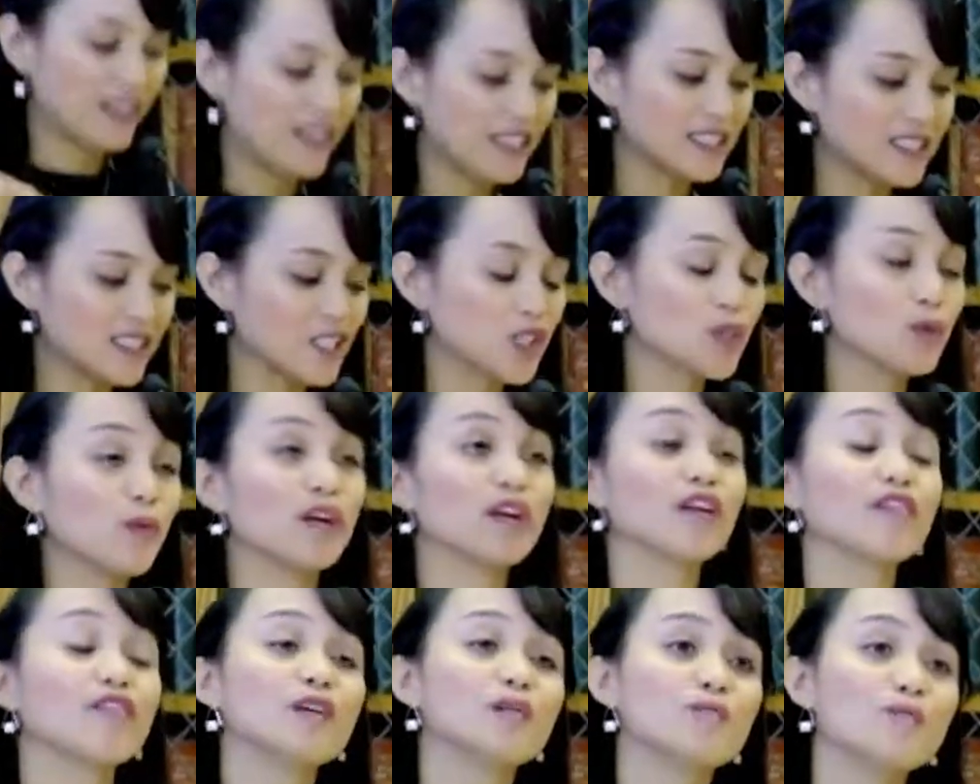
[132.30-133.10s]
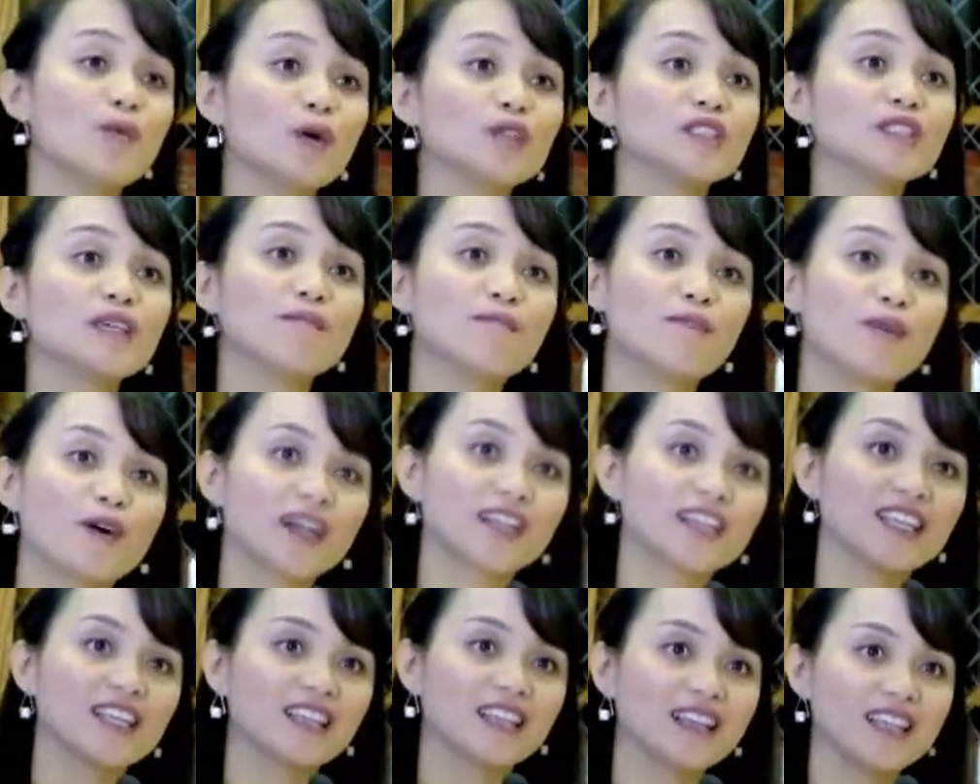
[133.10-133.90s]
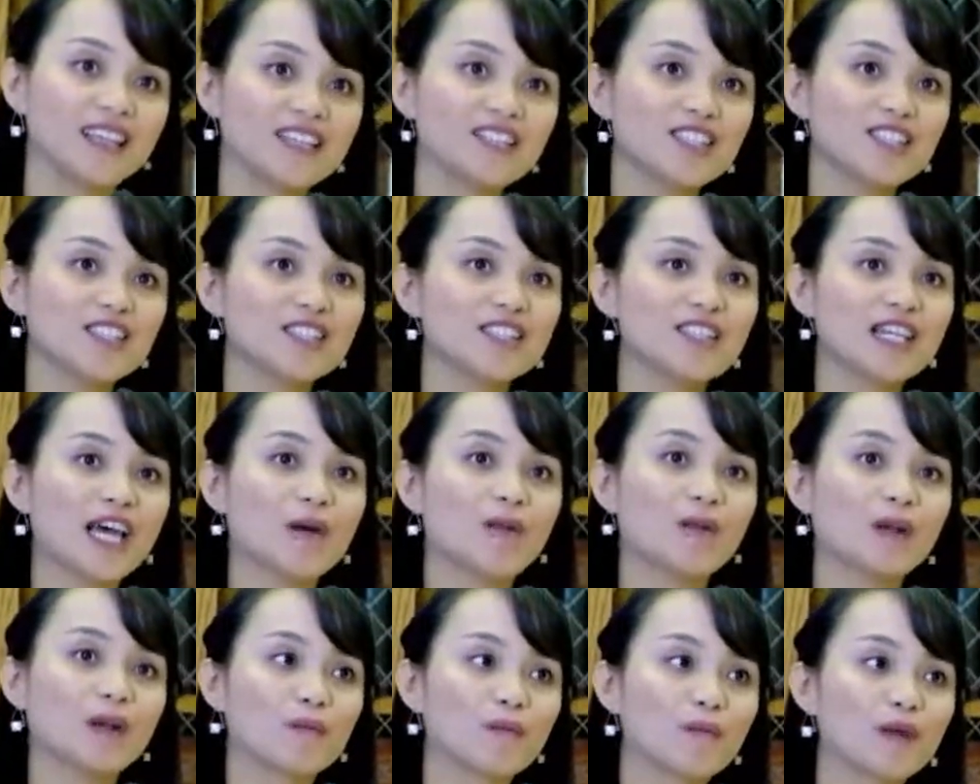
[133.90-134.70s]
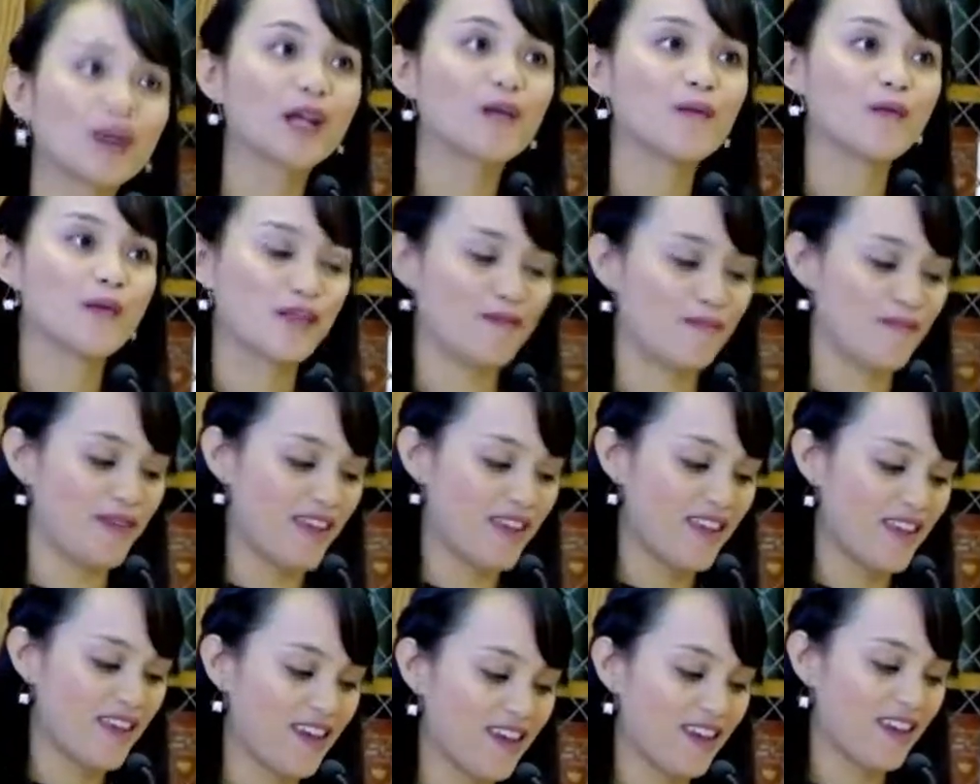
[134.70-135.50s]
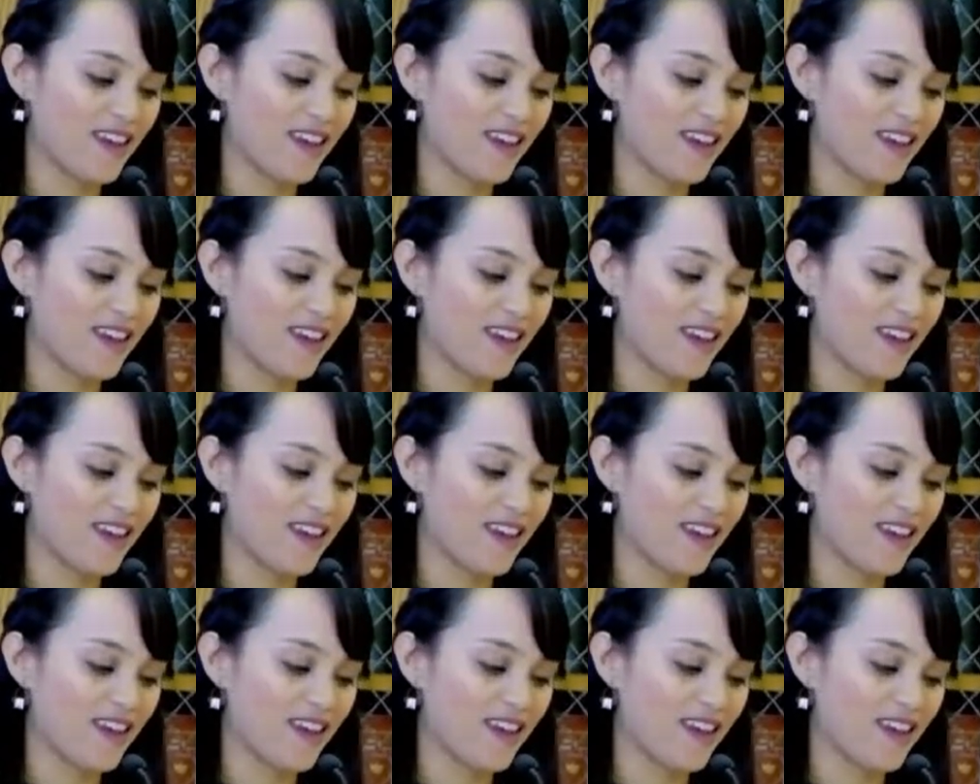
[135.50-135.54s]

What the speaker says: this is one of the most important lessons I will bring with me.